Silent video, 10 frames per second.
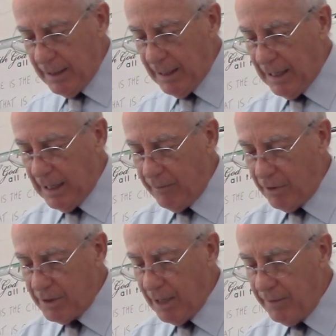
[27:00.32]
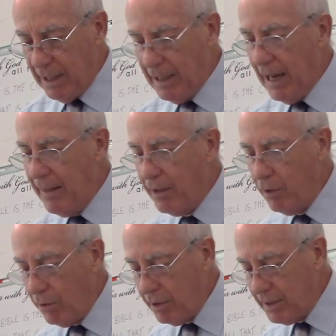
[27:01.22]
And verse 17, and the
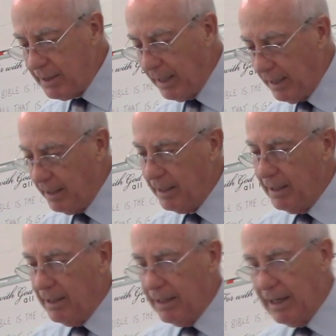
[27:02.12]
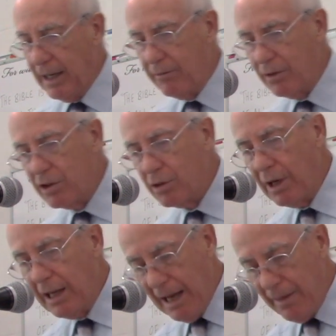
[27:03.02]
Lord said. And verse
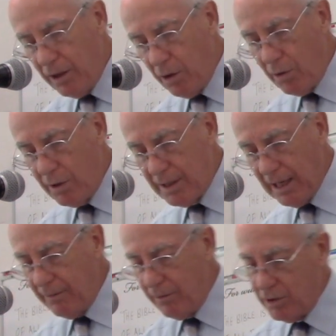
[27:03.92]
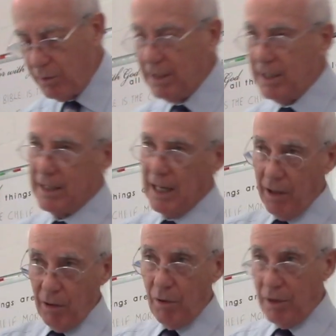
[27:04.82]
20, and the Lord said. Verse 26, and
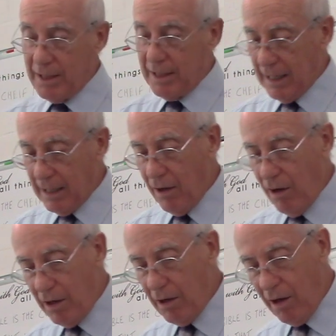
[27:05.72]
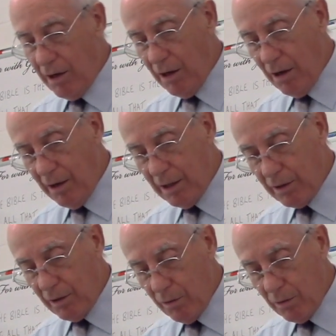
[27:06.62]
the Lord said. And on and on and on it
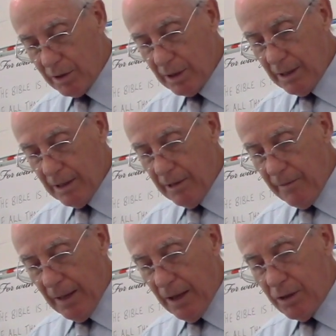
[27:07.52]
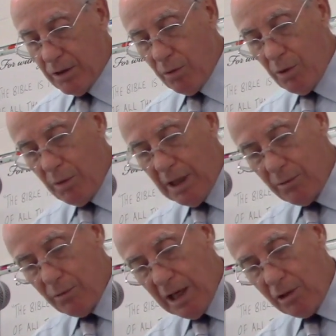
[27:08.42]
goes. So what we
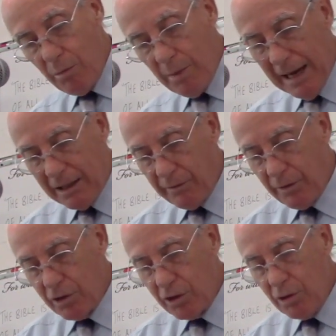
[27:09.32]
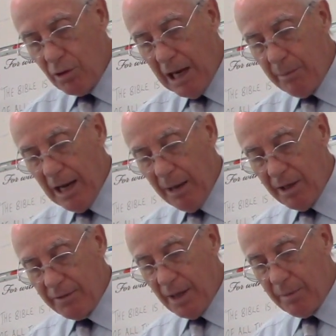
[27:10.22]
read, go back to verse 2, Abraham
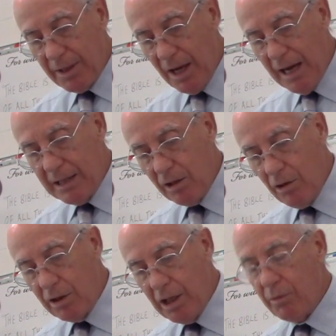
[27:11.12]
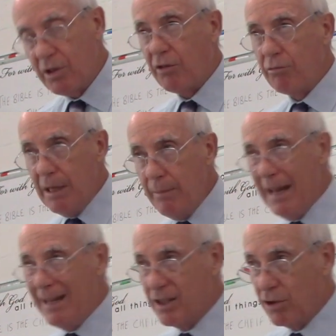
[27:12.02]
lifts up his eyes and looked, and there was 3
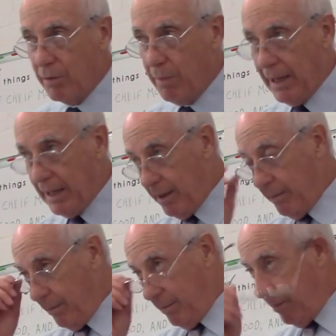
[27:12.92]
men stood by him.